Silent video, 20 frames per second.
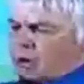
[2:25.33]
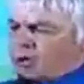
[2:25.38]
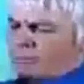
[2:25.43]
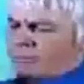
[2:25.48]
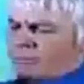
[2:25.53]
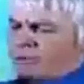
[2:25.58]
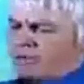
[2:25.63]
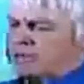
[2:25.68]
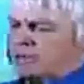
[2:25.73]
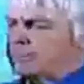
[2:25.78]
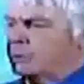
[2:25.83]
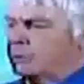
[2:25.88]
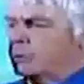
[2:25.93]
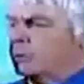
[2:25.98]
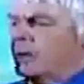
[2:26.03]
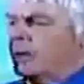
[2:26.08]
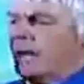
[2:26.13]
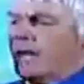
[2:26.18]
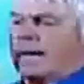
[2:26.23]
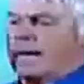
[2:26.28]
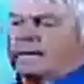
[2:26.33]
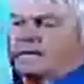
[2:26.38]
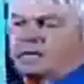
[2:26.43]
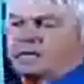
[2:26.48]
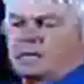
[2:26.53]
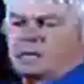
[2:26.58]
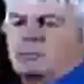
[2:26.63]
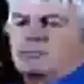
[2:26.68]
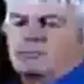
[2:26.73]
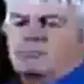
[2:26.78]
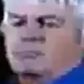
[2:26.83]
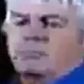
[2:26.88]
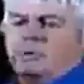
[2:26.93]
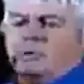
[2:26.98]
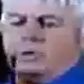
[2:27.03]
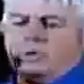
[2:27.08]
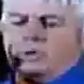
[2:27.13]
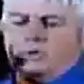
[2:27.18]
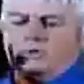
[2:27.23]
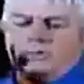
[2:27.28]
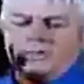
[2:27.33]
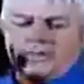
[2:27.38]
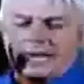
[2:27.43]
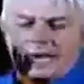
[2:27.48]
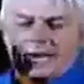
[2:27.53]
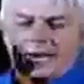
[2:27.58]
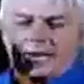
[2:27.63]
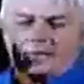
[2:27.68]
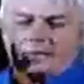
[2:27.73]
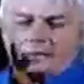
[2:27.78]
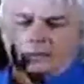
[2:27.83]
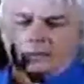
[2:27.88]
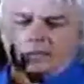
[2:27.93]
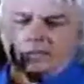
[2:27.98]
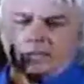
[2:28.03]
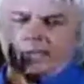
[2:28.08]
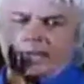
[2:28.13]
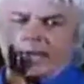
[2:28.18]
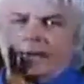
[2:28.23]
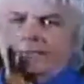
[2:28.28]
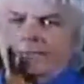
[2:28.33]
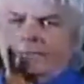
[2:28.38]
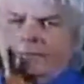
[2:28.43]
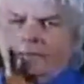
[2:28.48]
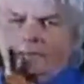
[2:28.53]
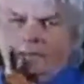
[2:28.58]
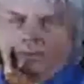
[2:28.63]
of visible light moves in to that